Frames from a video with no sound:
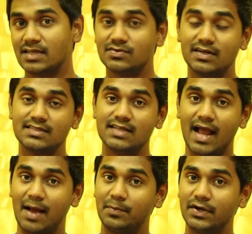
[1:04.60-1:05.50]
as well as
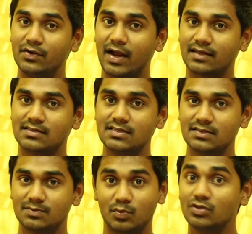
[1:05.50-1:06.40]
the amplitude
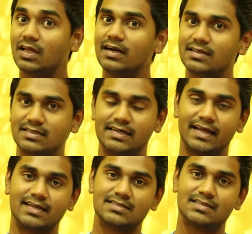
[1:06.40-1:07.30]
axis both are
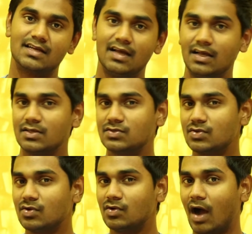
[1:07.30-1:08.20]
discretized.
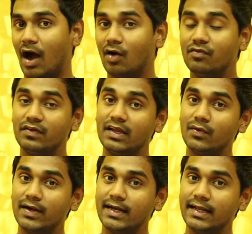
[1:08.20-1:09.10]
So how
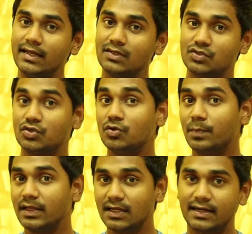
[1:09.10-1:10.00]
frequently should you
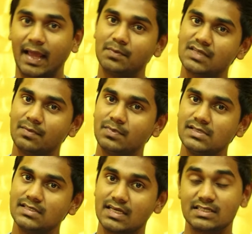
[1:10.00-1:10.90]
pick the time
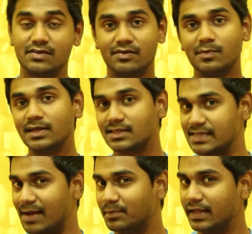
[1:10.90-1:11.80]
samples is given by the
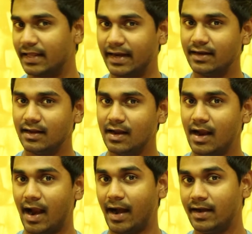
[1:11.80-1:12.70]
sampling rate,
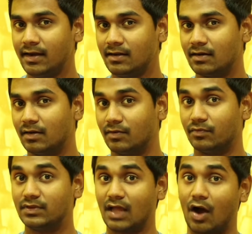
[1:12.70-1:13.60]
and
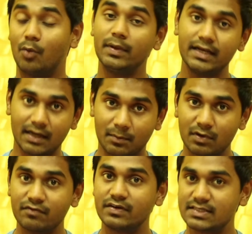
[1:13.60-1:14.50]
with how many
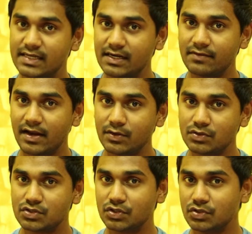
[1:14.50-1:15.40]
number of discrete
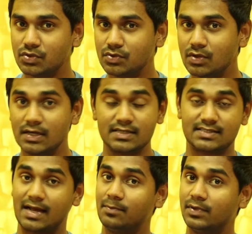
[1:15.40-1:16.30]
values should you
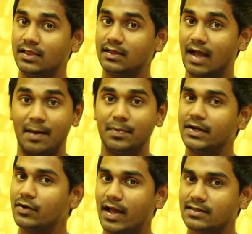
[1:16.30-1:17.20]
sample the
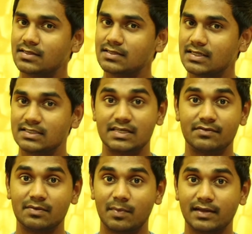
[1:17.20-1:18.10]
amplitude axis is
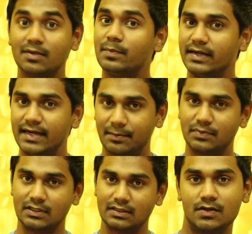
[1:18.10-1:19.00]
given by the bit depth.